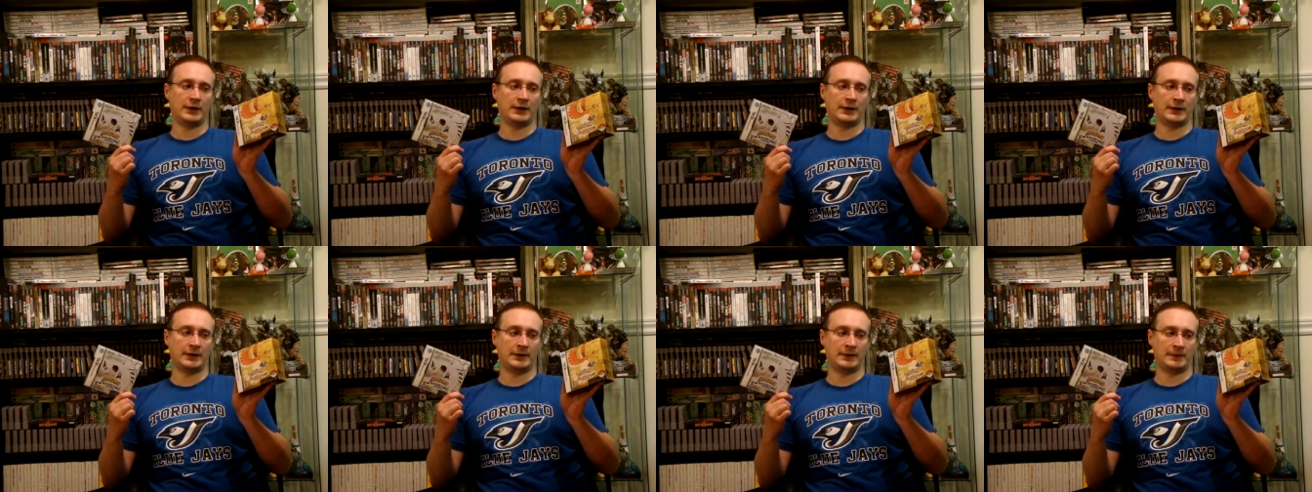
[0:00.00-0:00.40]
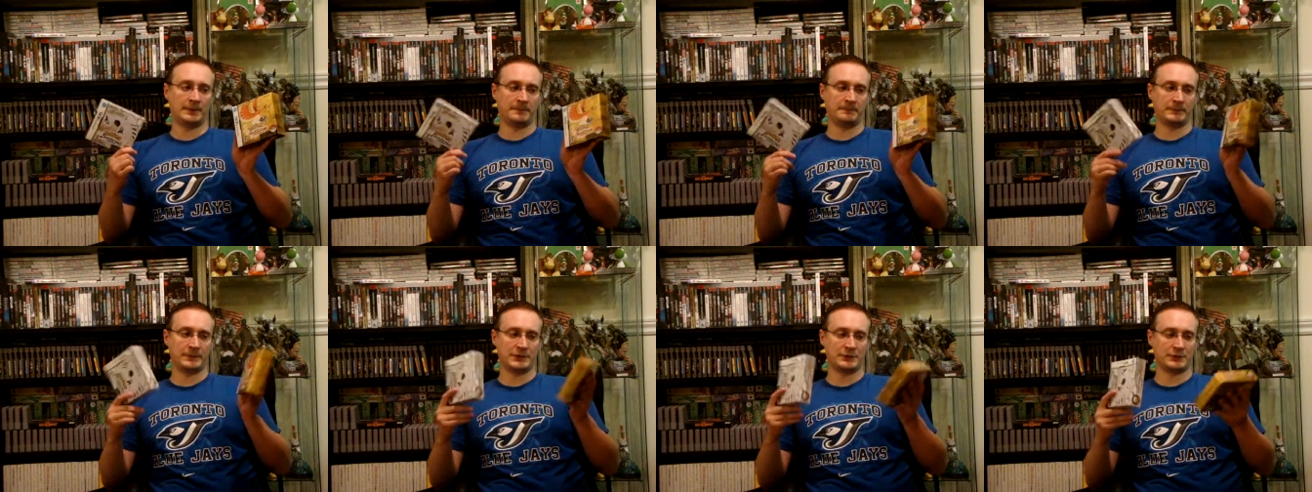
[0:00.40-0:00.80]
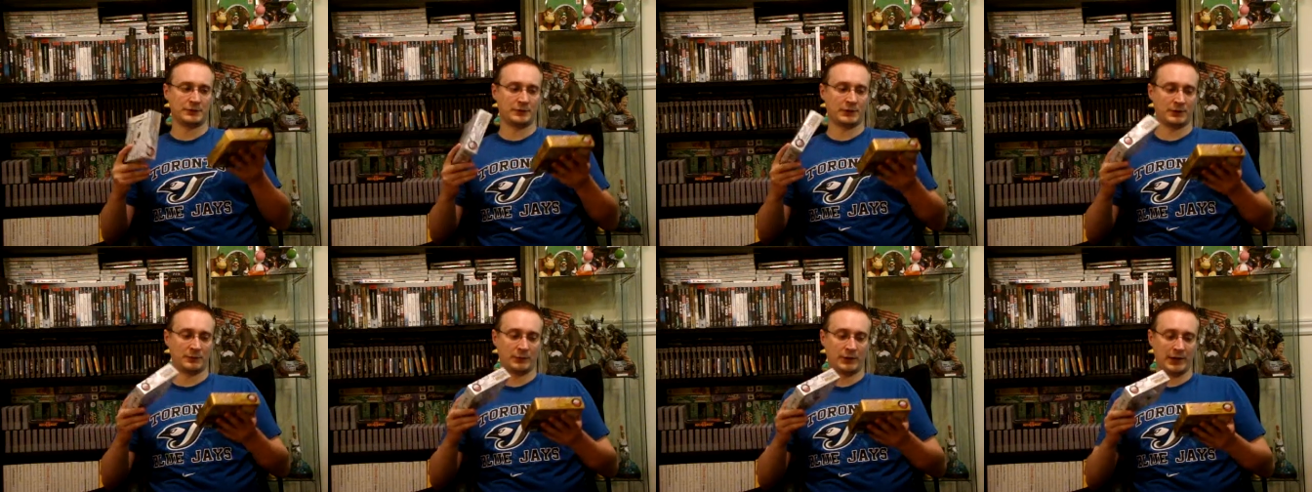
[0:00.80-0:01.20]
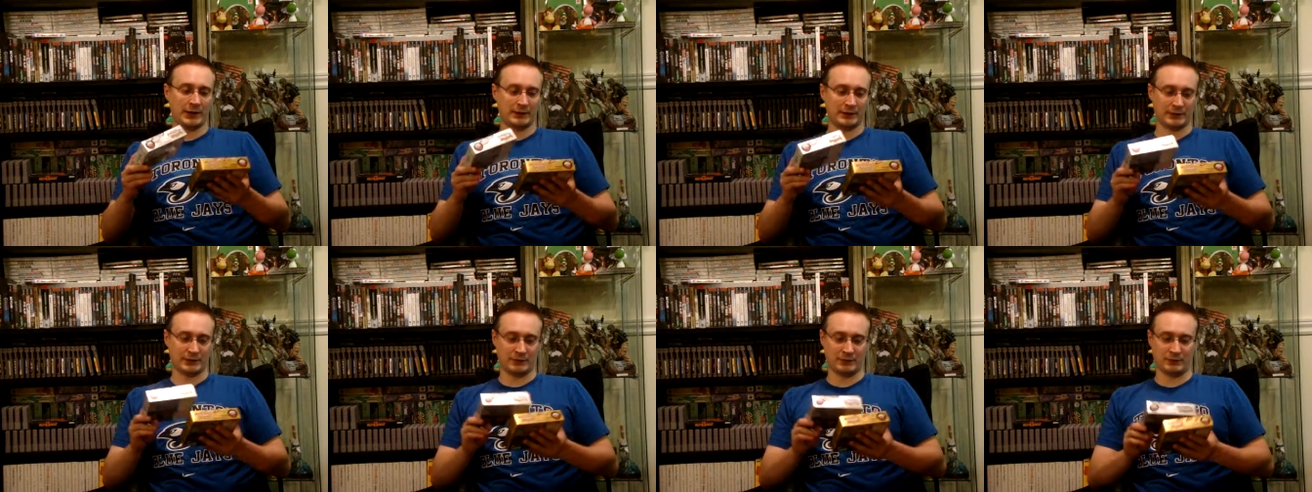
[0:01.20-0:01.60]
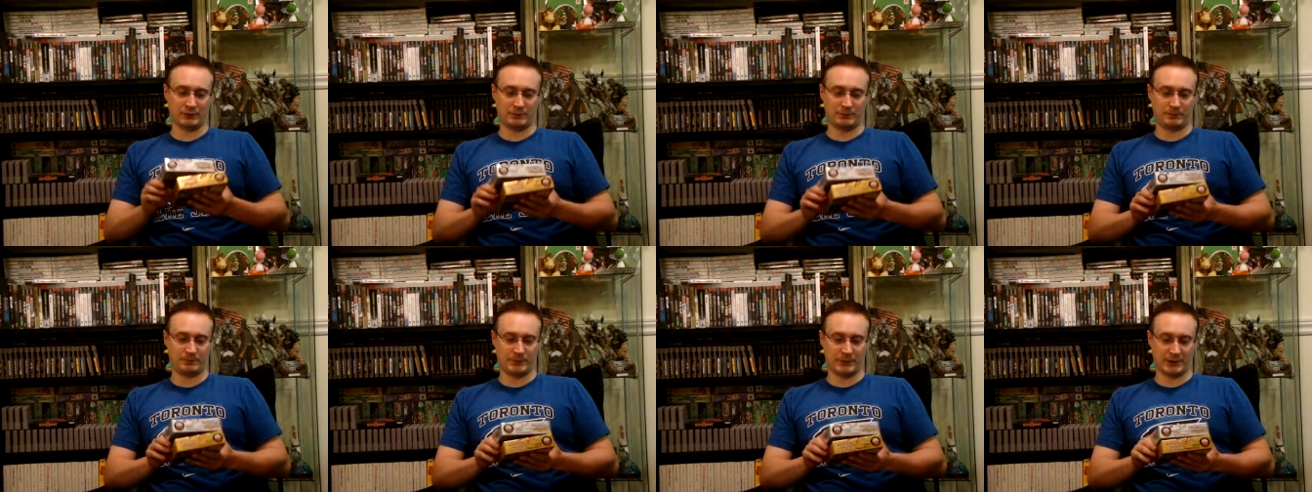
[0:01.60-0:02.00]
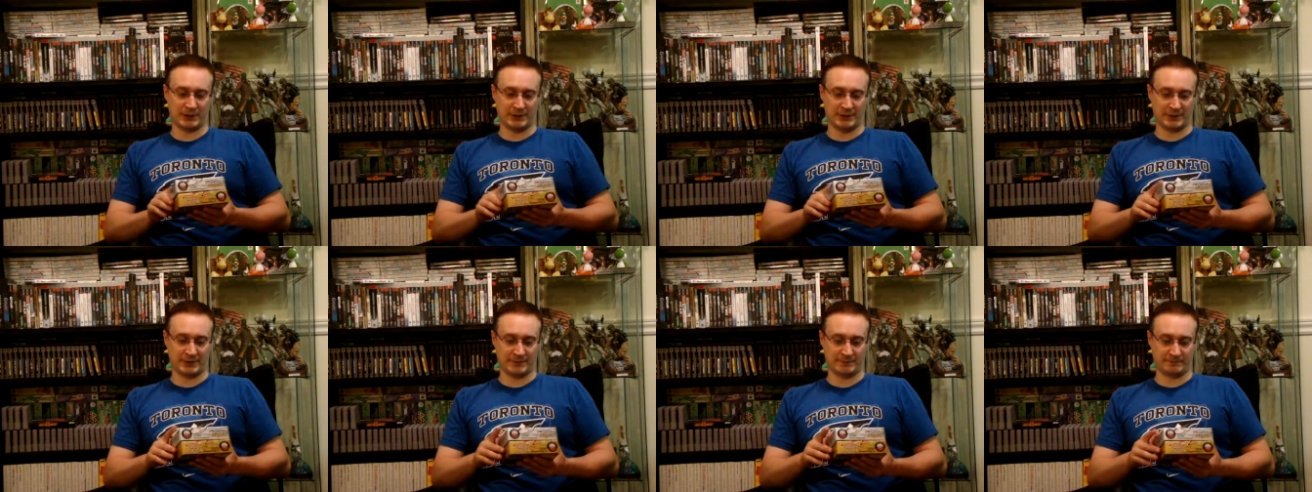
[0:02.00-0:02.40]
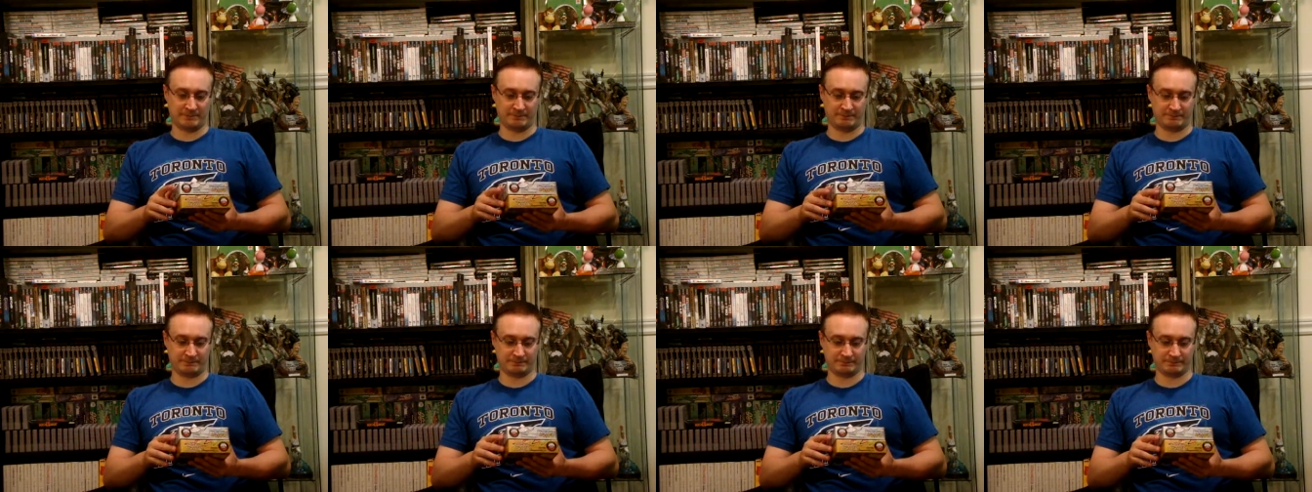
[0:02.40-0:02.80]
Um, this was quite a while ago. Um,